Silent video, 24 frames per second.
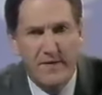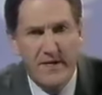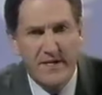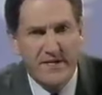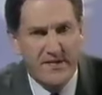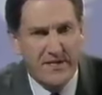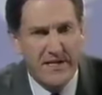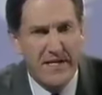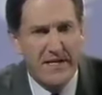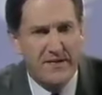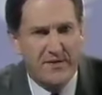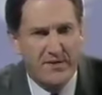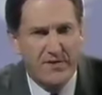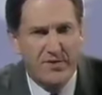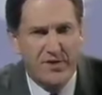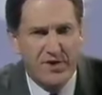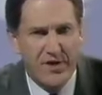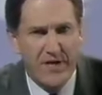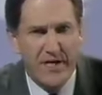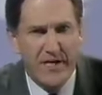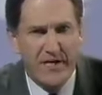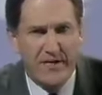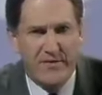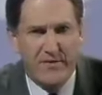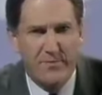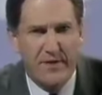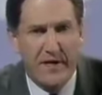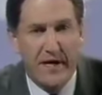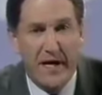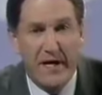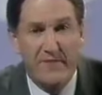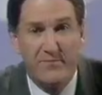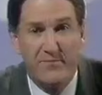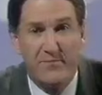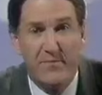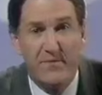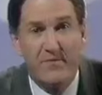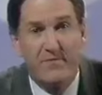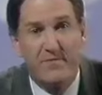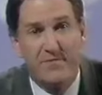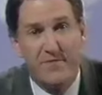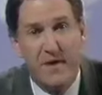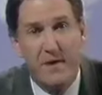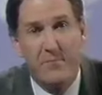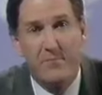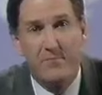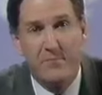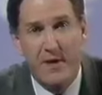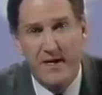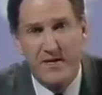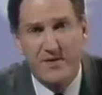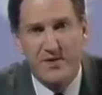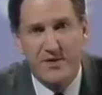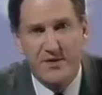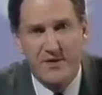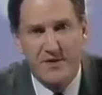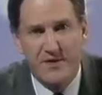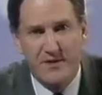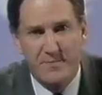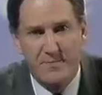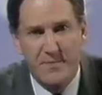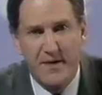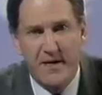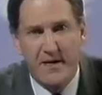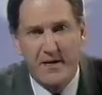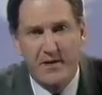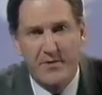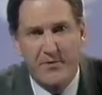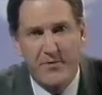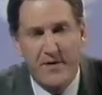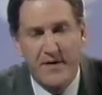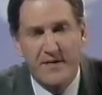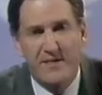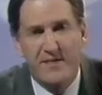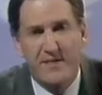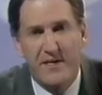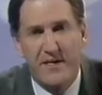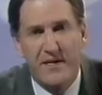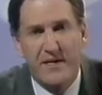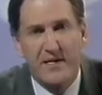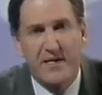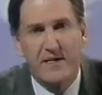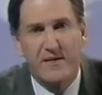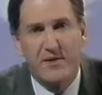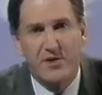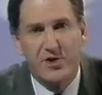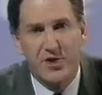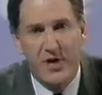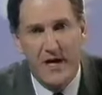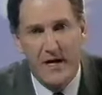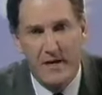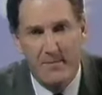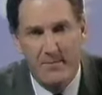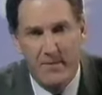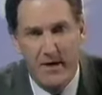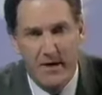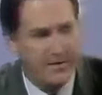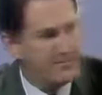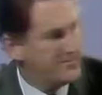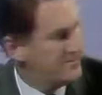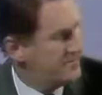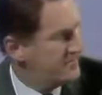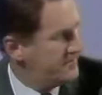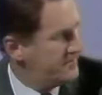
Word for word: this led to jeers from the government front bench and the Speaker threatened to clear the chamber.